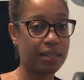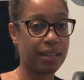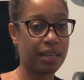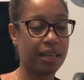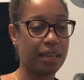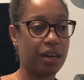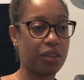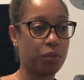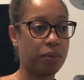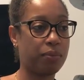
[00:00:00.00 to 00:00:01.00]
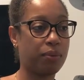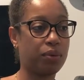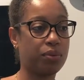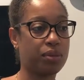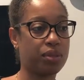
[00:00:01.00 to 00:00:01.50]
than other
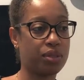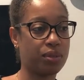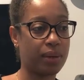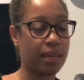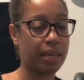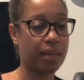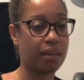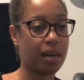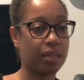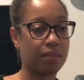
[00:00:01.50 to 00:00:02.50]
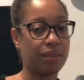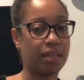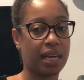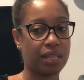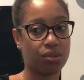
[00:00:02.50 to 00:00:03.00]
people who were doing a lot of
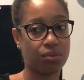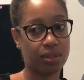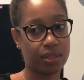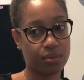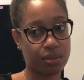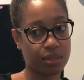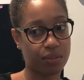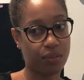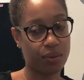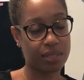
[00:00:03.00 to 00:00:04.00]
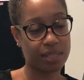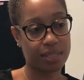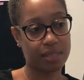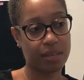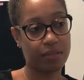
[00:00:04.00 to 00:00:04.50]
the natural resource
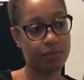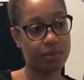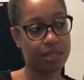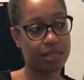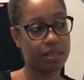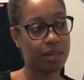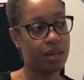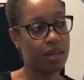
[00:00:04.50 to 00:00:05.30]
focused stuff was